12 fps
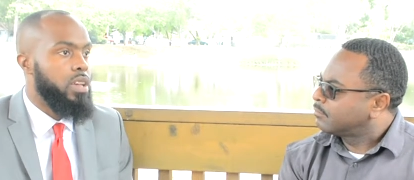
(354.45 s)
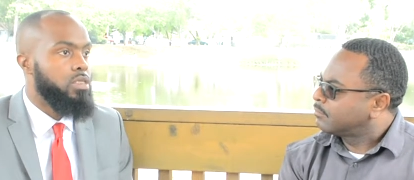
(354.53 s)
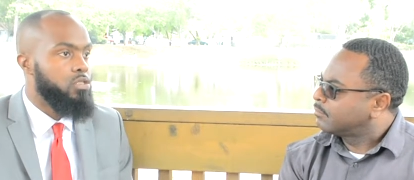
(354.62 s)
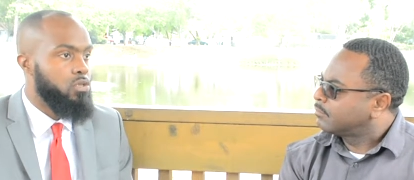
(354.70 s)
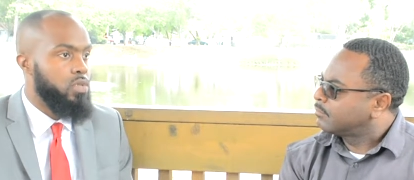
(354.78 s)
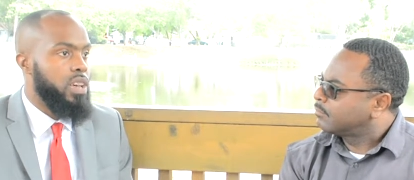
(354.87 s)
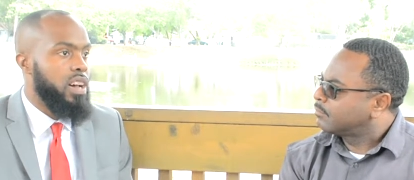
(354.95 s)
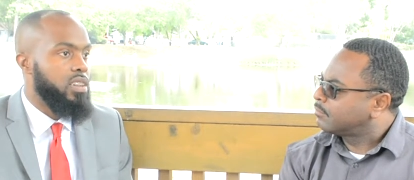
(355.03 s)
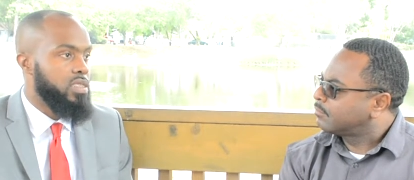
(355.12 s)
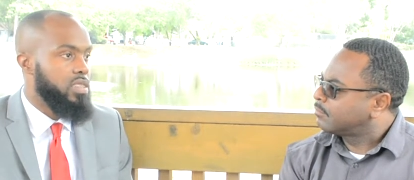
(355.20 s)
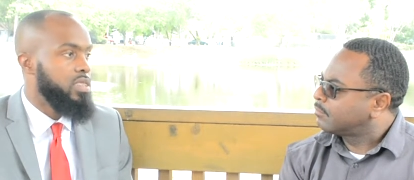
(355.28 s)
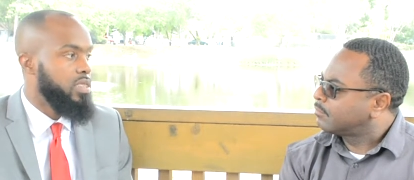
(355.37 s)
Speaker 1: in
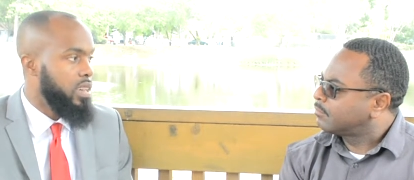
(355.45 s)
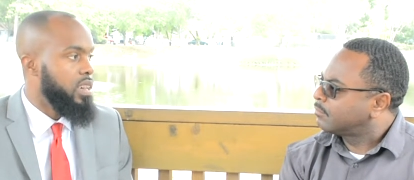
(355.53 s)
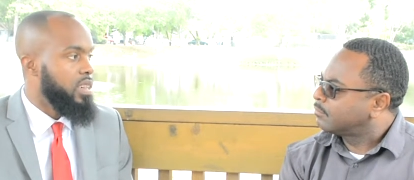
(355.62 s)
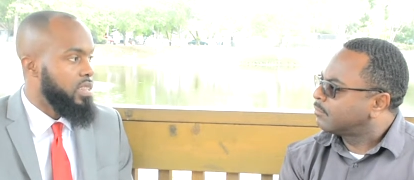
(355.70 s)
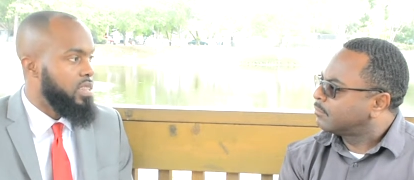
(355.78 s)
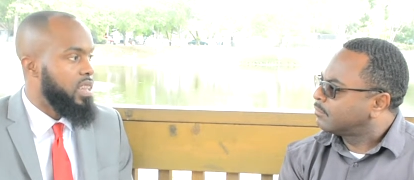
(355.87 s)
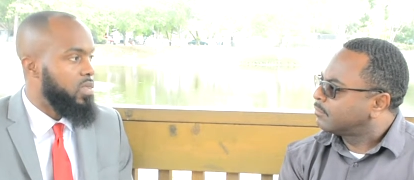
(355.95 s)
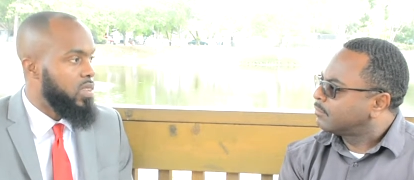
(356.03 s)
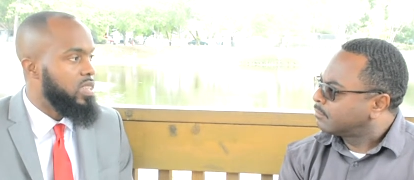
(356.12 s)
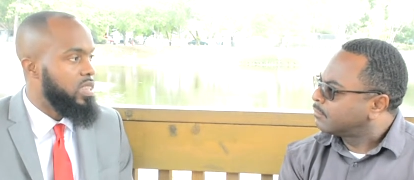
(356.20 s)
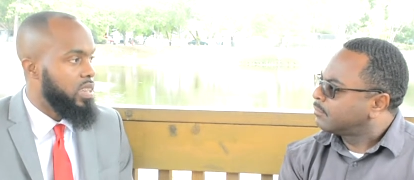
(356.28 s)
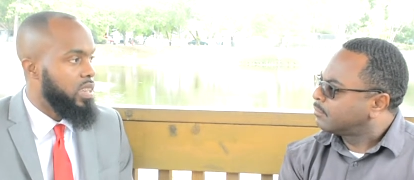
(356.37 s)

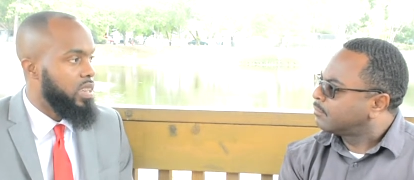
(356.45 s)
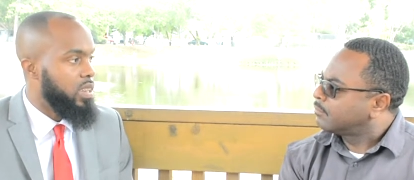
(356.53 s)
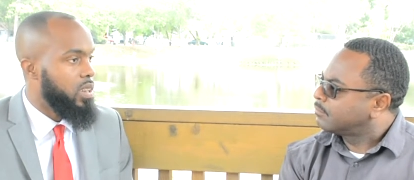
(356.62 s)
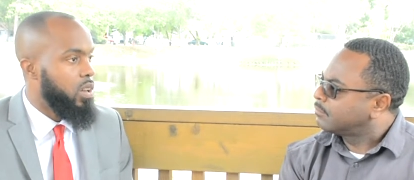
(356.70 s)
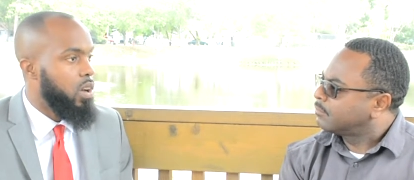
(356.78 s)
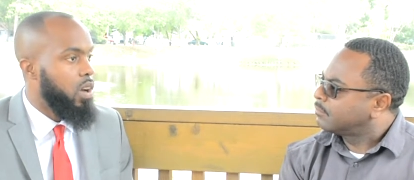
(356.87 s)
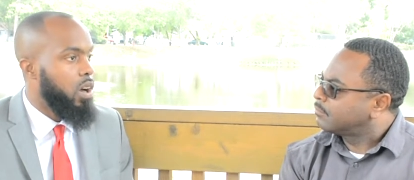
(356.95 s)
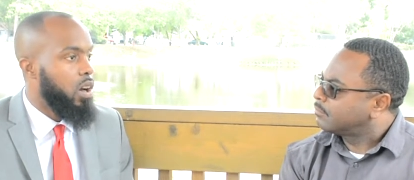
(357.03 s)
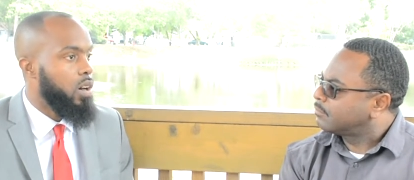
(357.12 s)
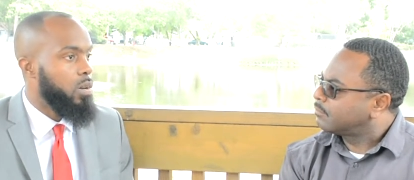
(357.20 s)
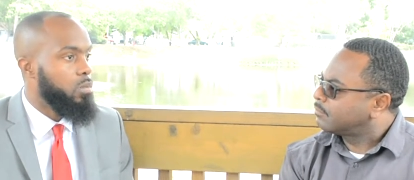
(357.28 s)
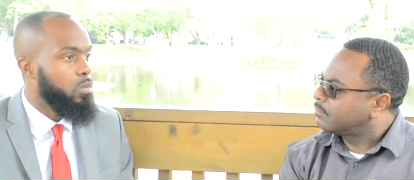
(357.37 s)
2017
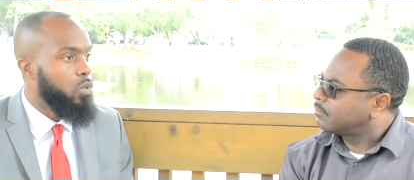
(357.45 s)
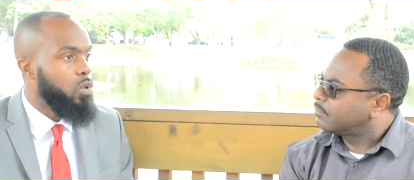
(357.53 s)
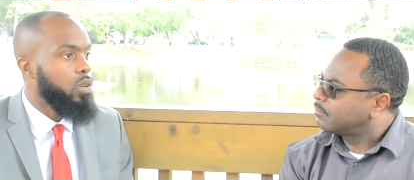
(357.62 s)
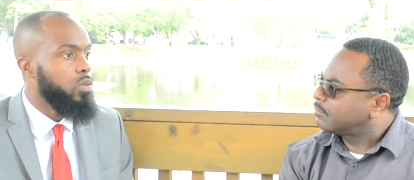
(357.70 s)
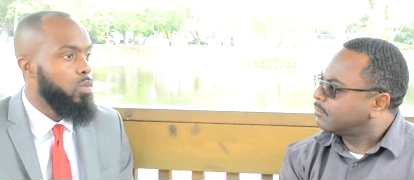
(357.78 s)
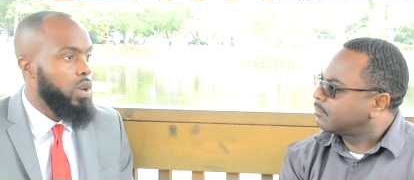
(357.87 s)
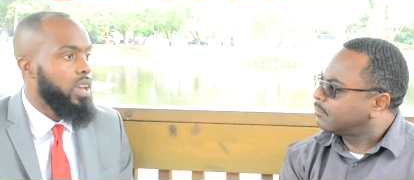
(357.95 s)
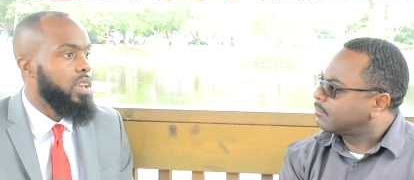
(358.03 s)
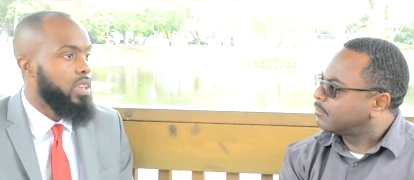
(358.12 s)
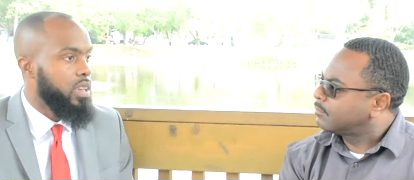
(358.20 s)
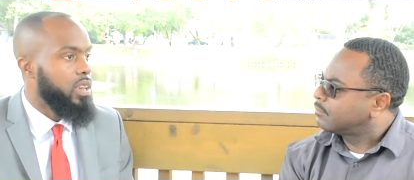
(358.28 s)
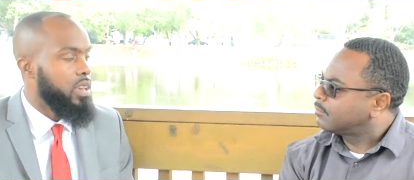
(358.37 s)
are more
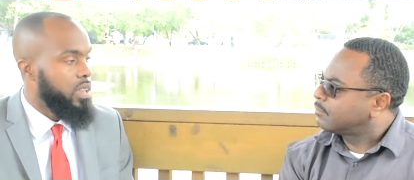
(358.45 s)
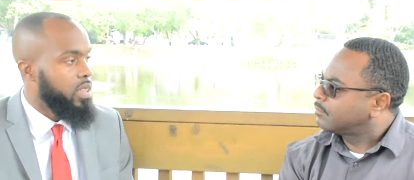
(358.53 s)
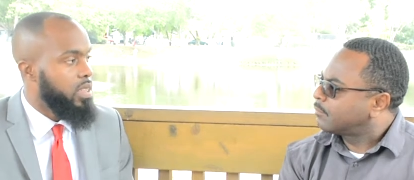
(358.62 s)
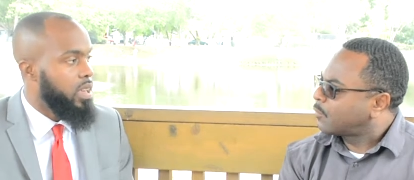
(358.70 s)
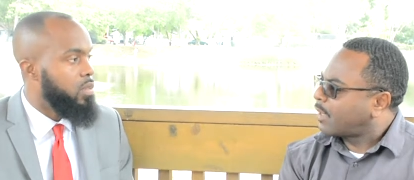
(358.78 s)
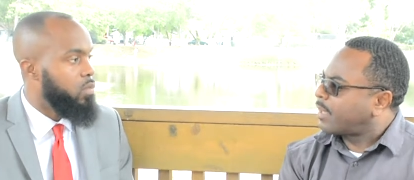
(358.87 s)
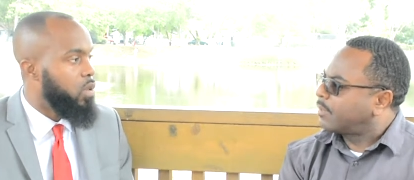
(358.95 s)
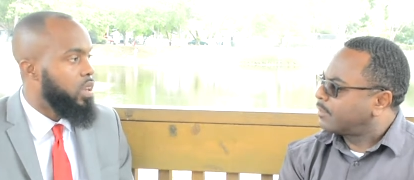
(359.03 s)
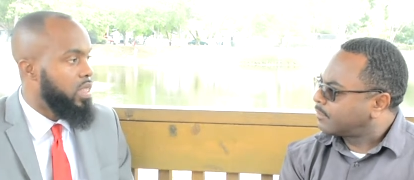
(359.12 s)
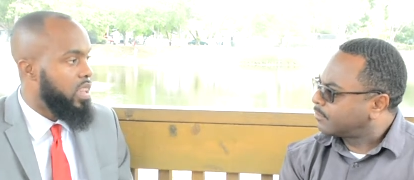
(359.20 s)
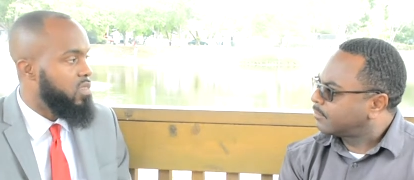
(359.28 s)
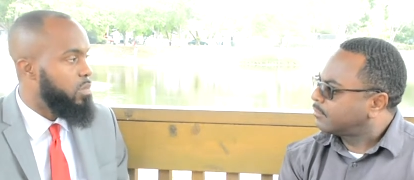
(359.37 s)
awake than right.
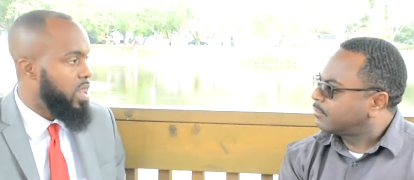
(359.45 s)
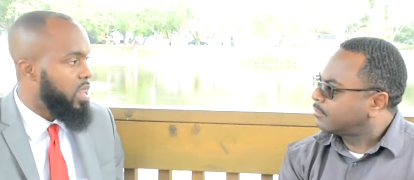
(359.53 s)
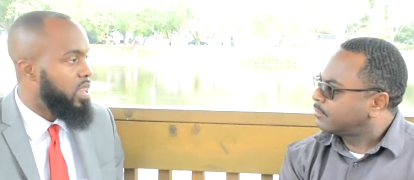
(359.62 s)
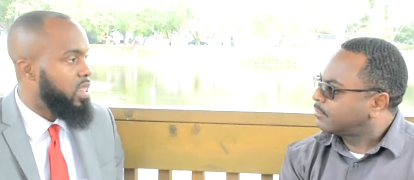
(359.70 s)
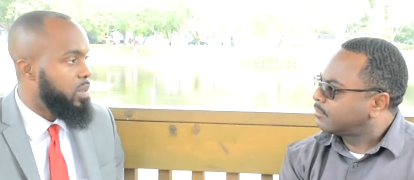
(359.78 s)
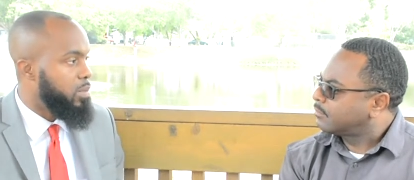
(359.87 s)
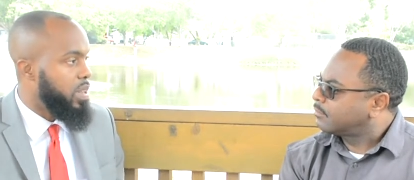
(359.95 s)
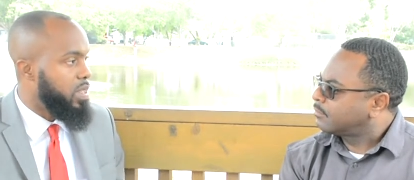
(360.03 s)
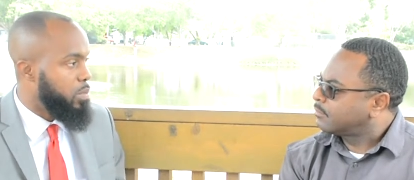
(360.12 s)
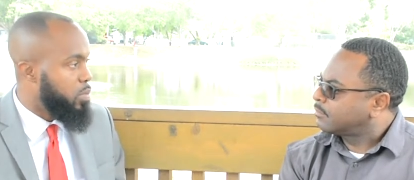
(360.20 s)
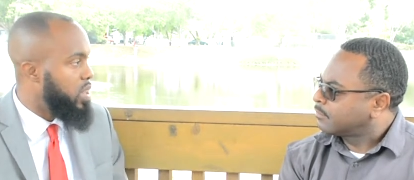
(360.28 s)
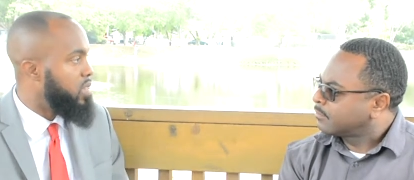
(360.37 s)
what they've been in the
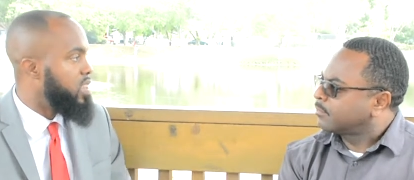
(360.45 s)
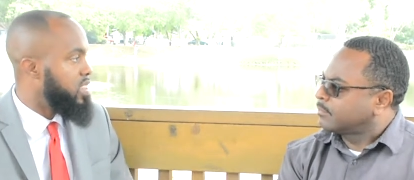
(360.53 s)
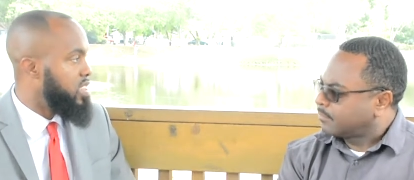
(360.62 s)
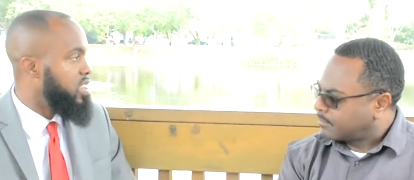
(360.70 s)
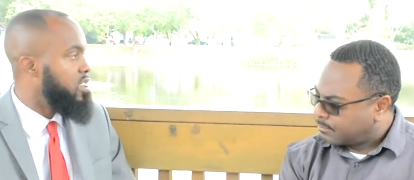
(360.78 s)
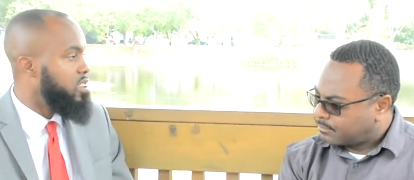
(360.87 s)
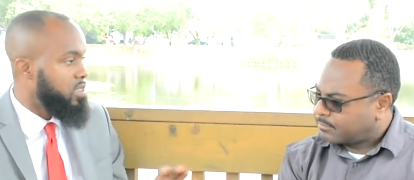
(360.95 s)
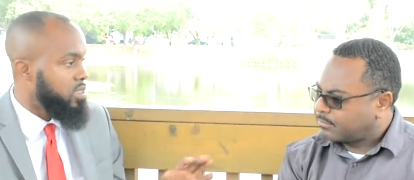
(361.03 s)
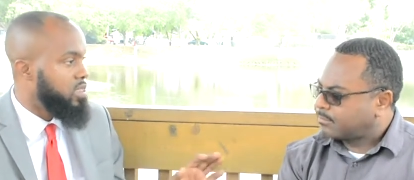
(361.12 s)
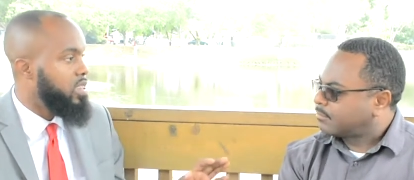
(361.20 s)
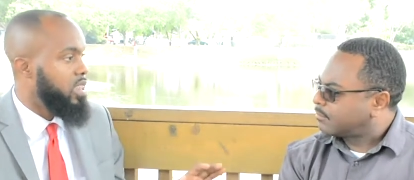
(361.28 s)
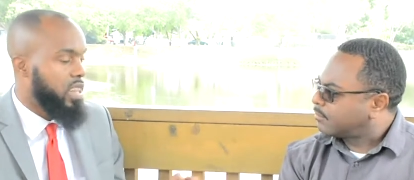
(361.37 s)
in the previous
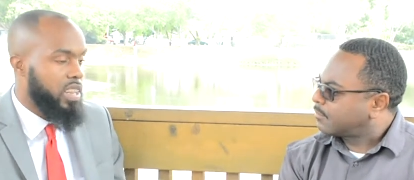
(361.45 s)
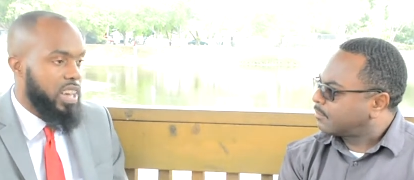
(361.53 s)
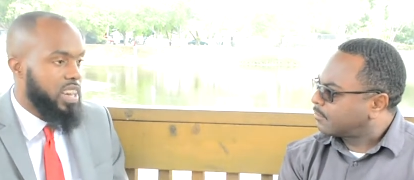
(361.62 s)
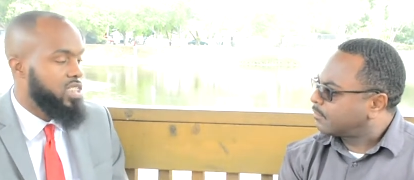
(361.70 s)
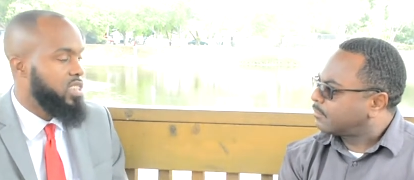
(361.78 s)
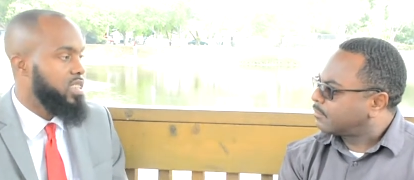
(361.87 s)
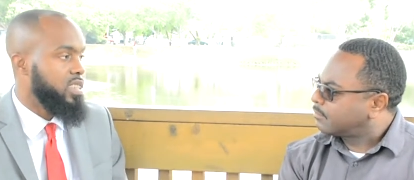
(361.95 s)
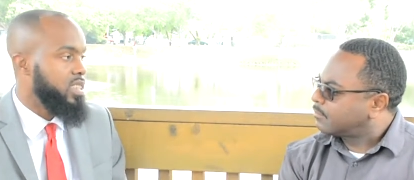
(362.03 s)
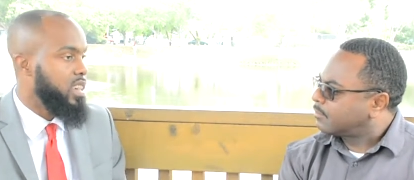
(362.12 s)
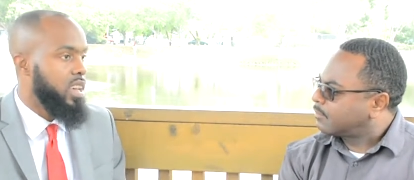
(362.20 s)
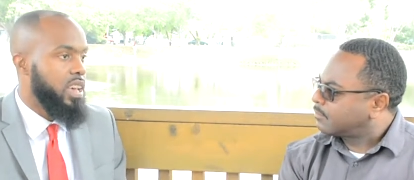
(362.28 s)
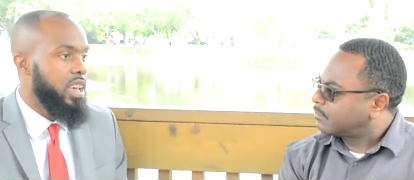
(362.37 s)
years,
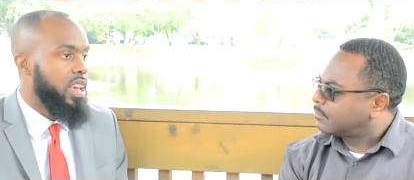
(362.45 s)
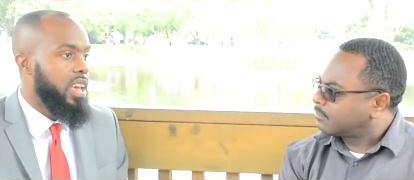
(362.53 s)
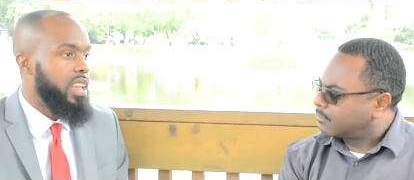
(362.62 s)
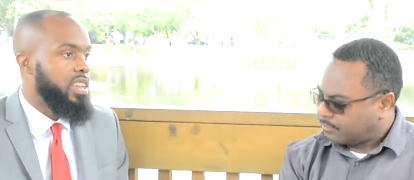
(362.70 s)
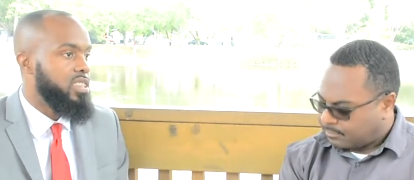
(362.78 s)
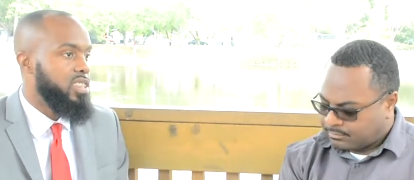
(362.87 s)
elections, and